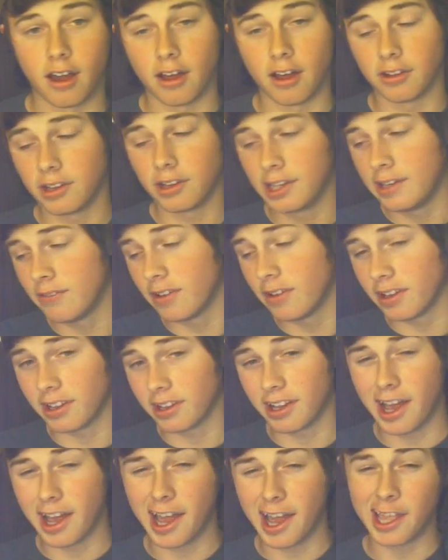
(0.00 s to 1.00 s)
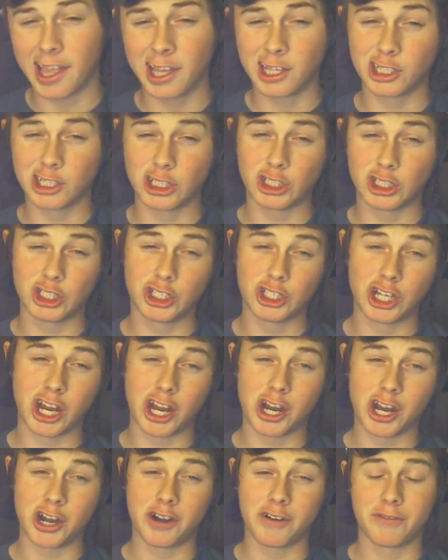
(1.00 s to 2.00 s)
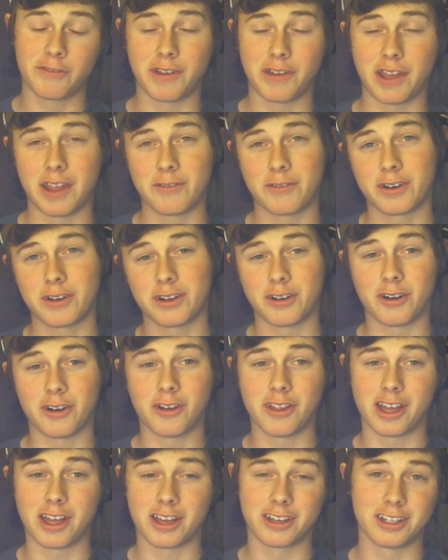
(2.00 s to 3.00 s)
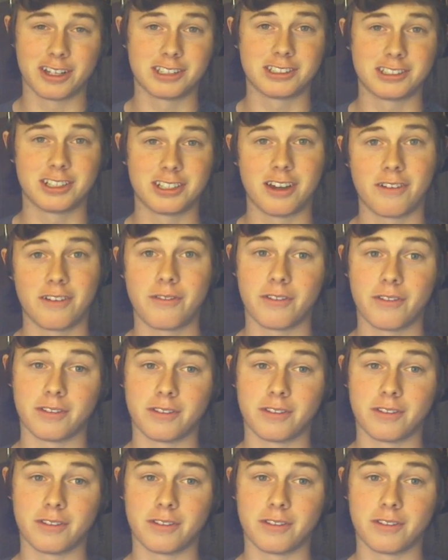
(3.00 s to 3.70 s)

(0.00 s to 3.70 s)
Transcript: Leave a like, share, favorite, all that good stuff.